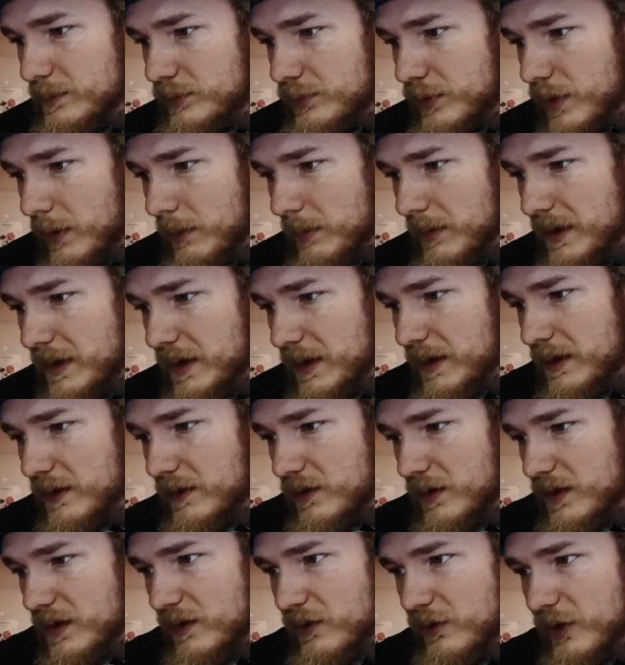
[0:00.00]
Probably gonna
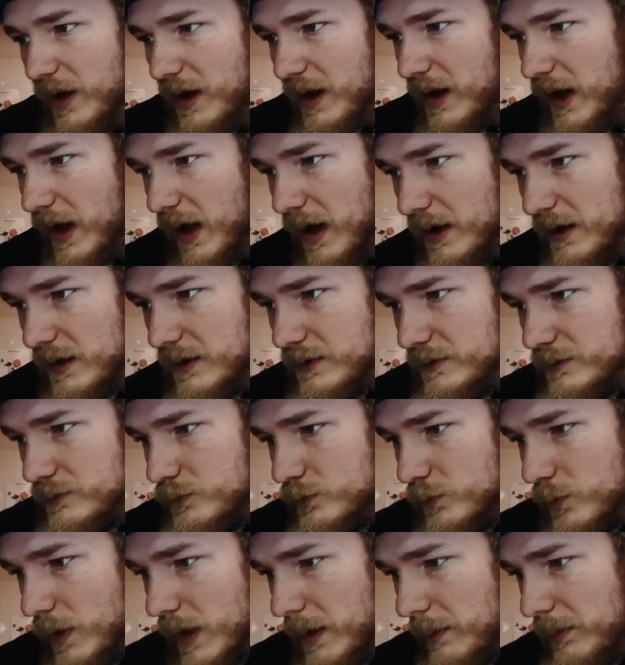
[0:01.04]
check
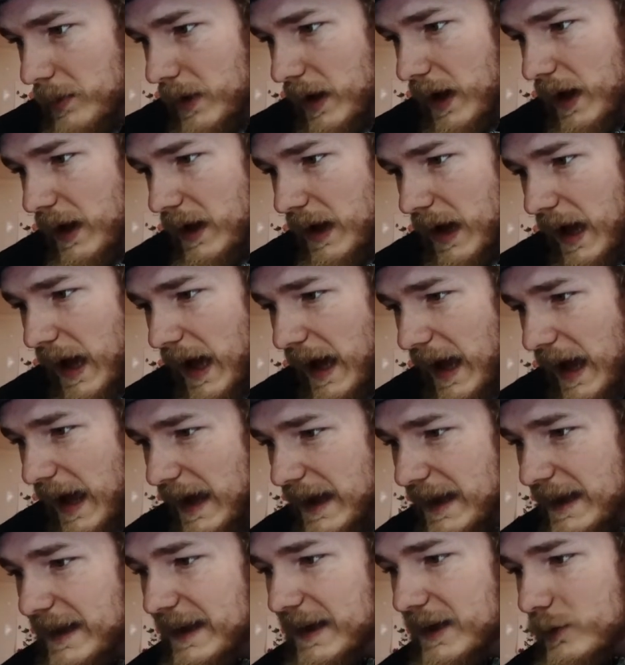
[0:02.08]
Alien
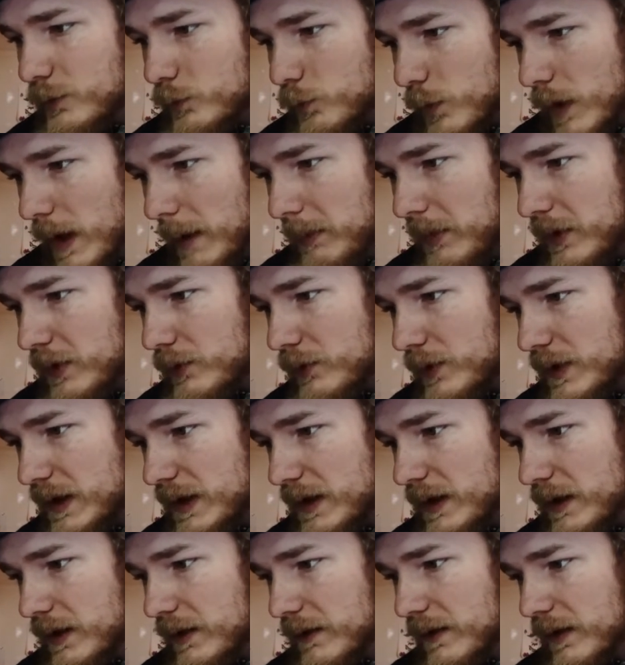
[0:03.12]

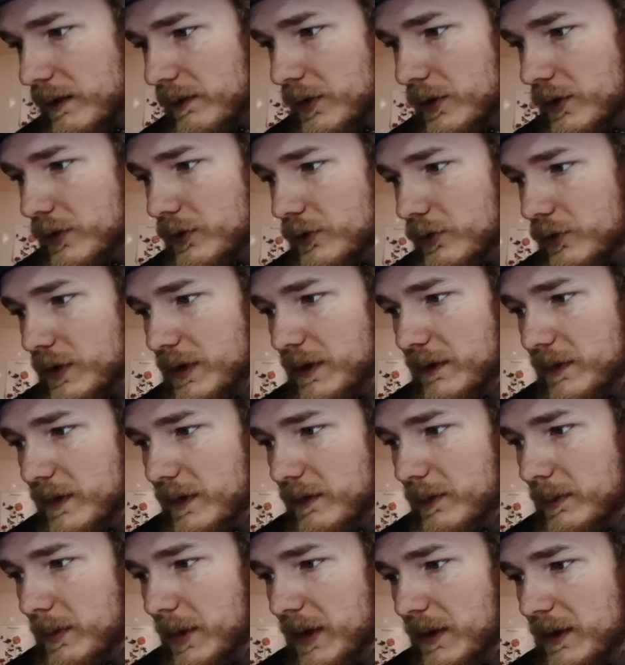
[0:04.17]
Weaponry, because I've heard great
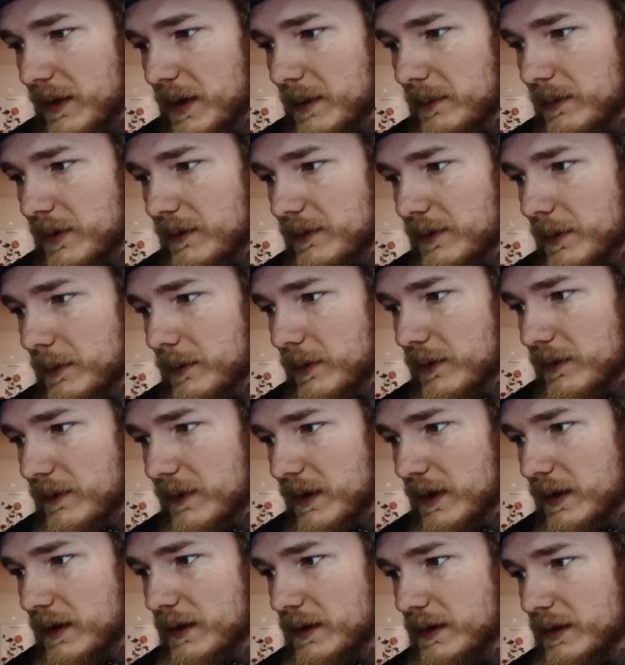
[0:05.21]
stuff about them, they're from New
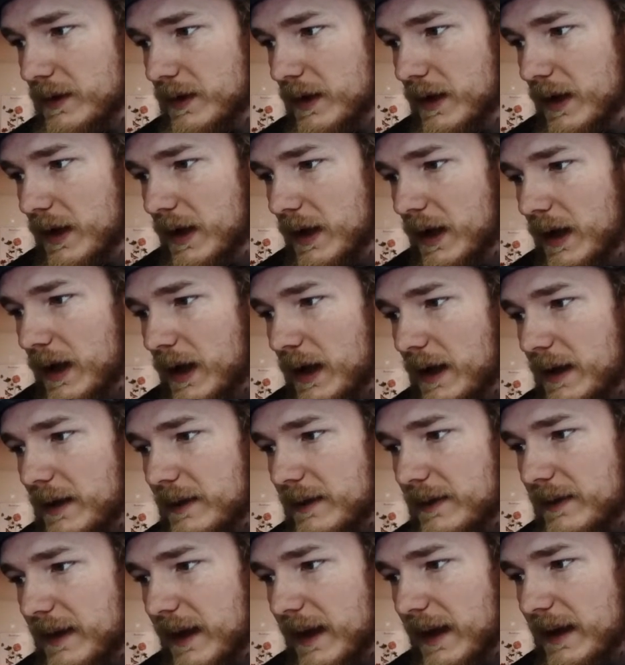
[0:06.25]
Zealand.
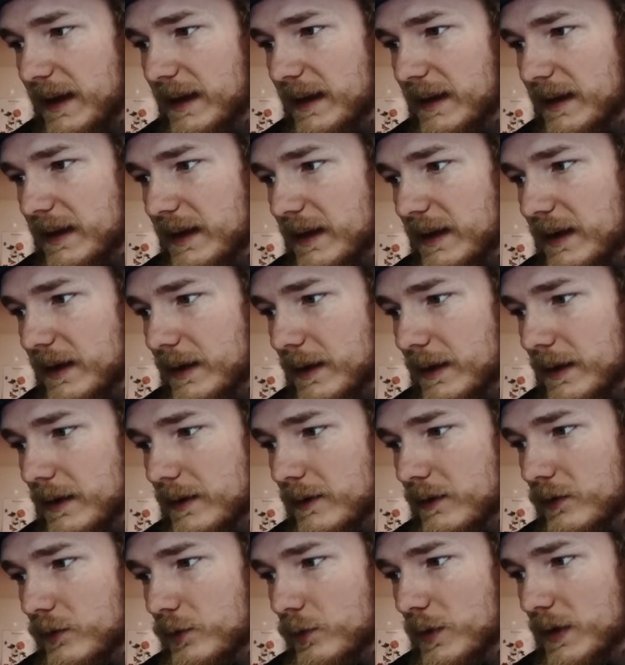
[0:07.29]
Then
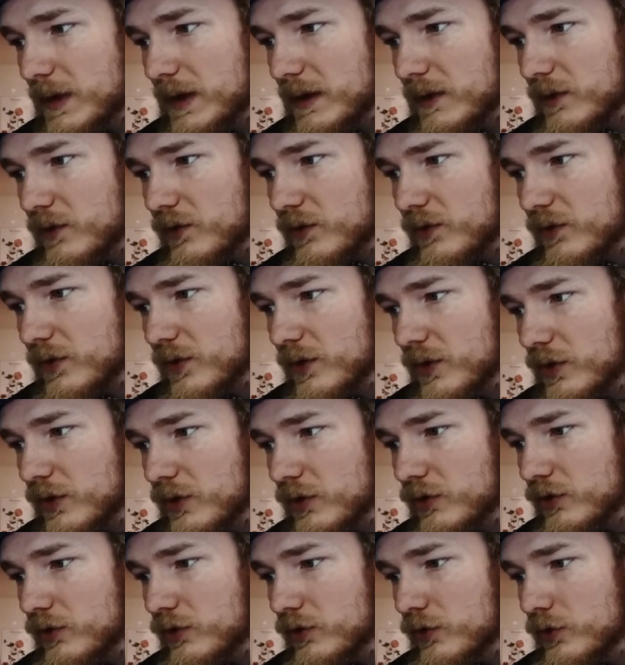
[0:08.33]
Switch
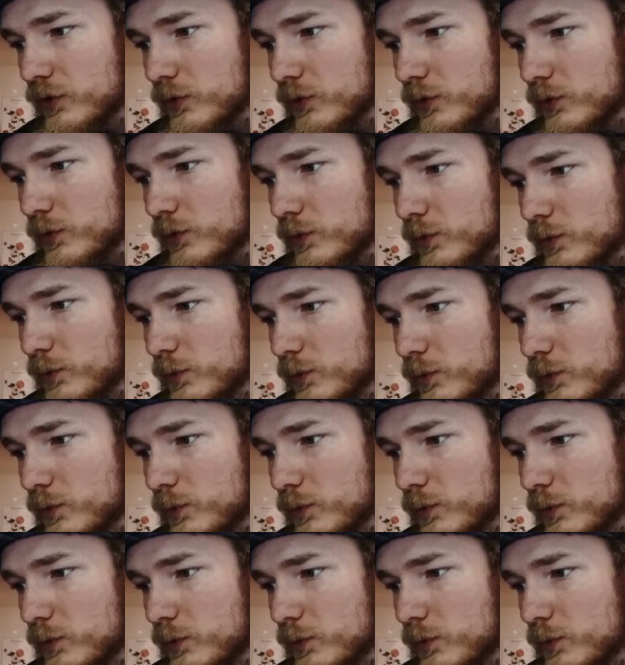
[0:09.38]
2,